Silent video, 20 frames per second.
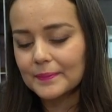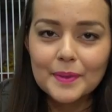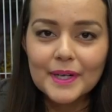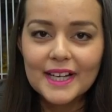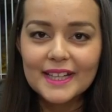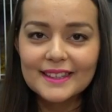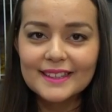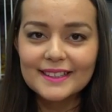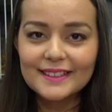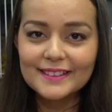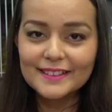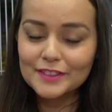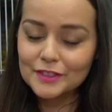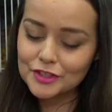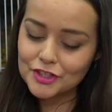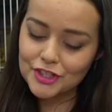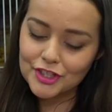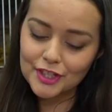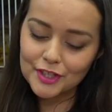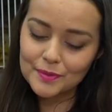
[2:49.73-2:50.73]
But the
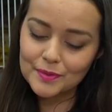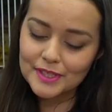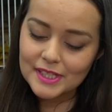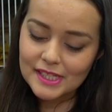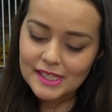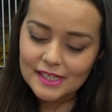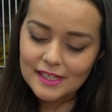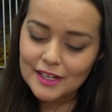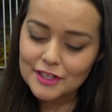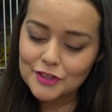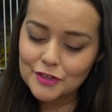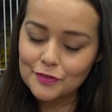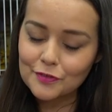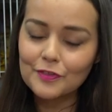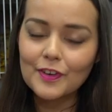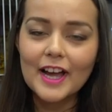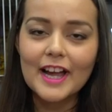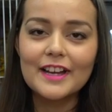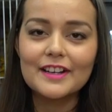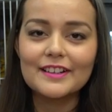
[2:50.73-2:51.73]
little chick was such a
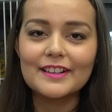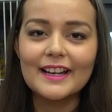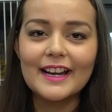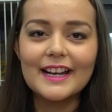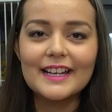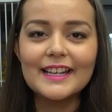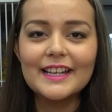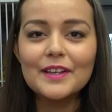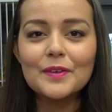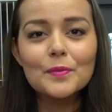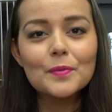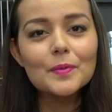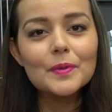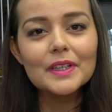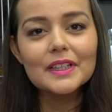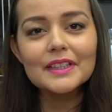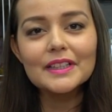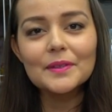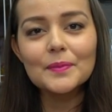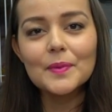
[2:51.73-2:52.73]
fighter and he
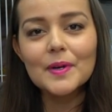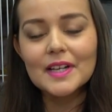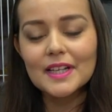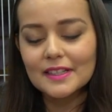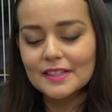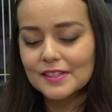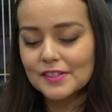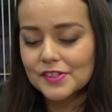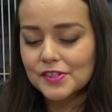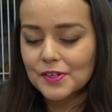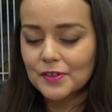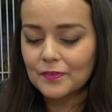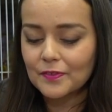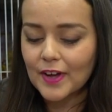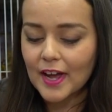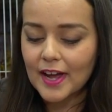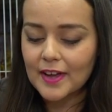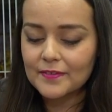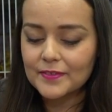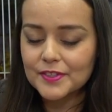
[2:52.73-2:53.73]
really wanted to
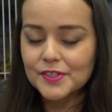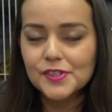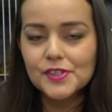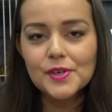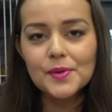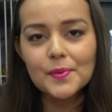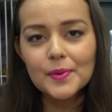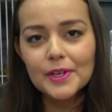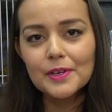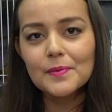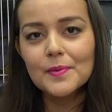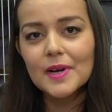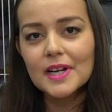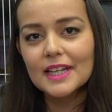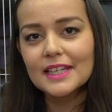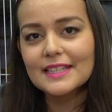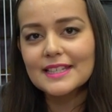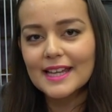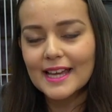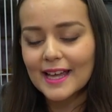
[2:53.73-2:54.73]
survive, so we
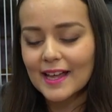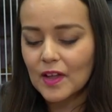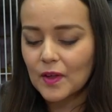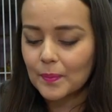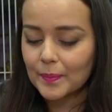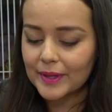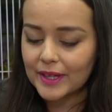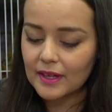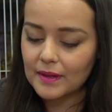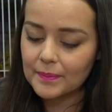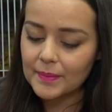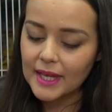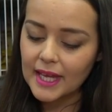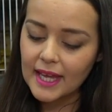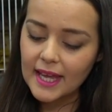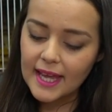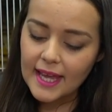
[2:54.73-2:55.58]
wanted to help him.